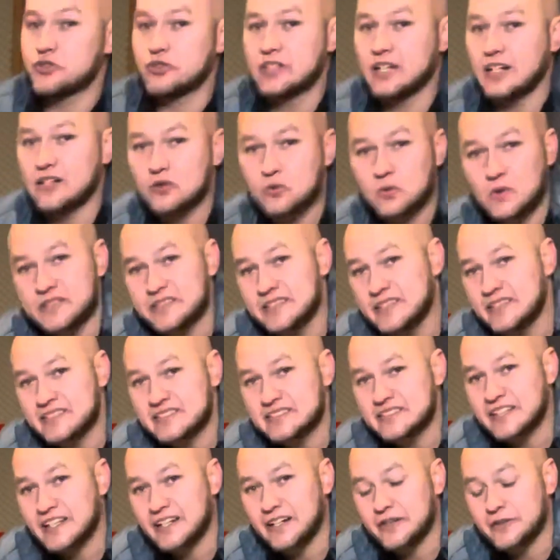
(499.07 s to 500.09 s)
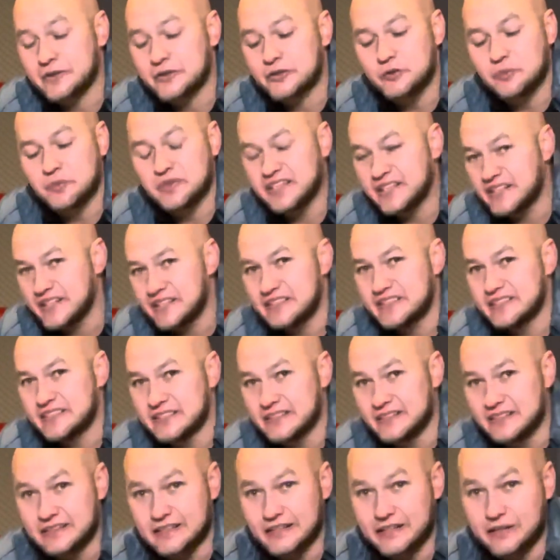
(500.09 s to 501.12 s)
don't want the sound to be hindered
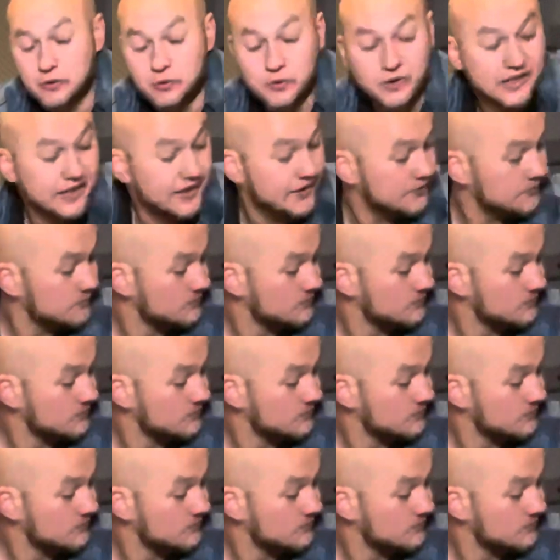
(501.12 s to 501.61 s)
in any way.